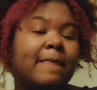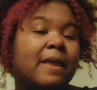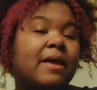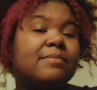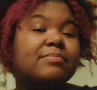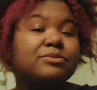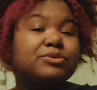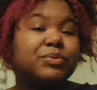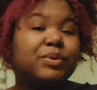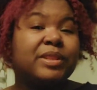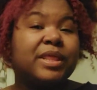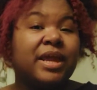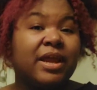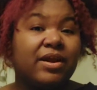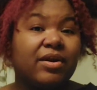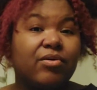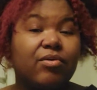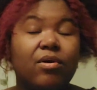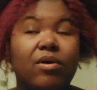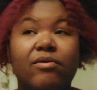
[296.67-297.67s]
helps with
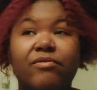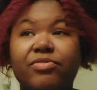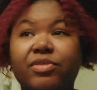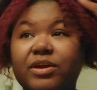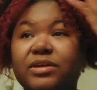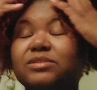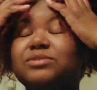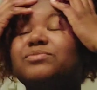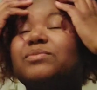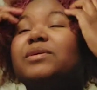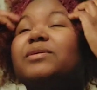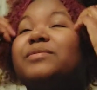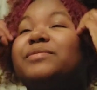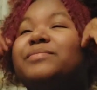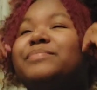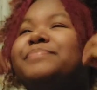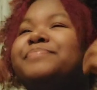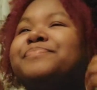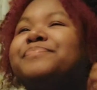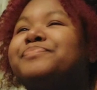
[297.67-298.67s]
hair growth as well.
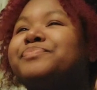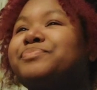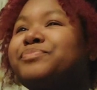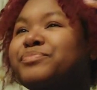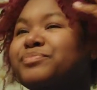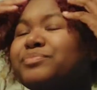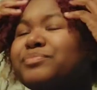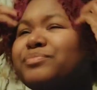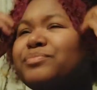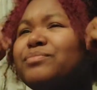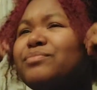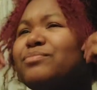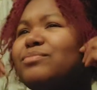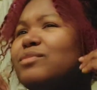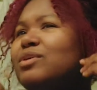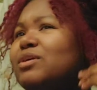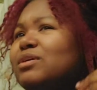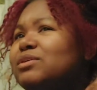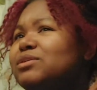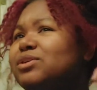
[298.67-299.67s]

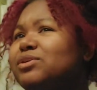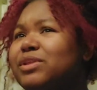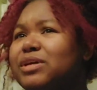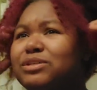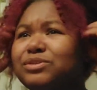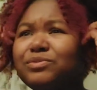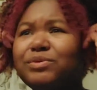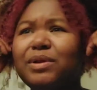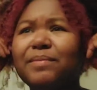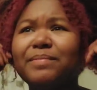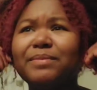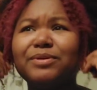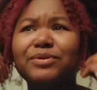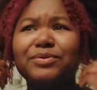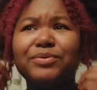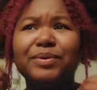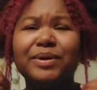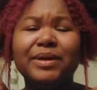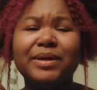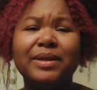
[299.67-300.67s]
So that's what I'm
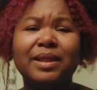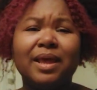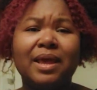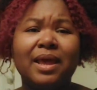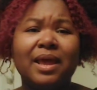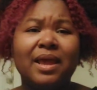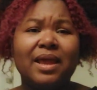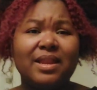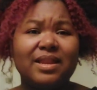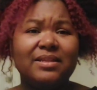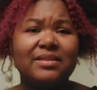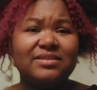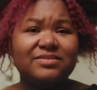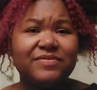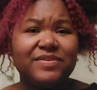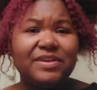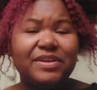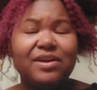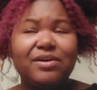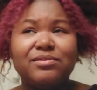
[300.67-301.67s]
doing in this
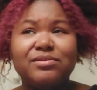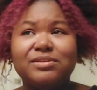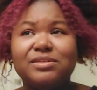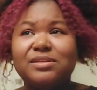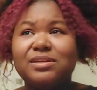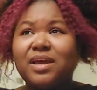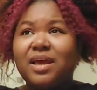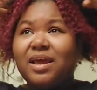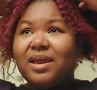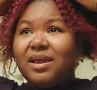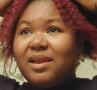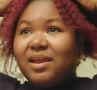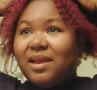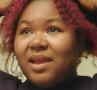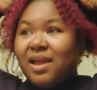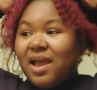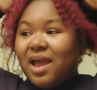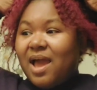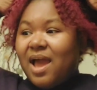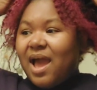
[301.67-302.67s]
video today.
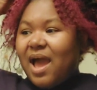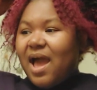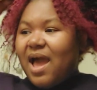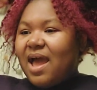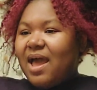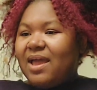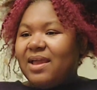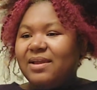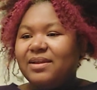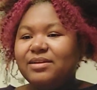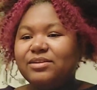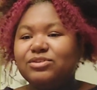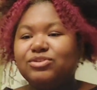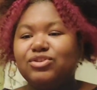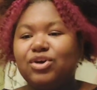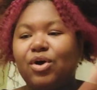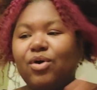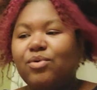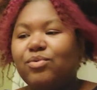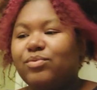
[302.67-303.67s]
I
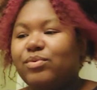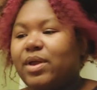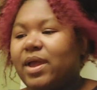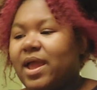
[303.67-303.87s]
don't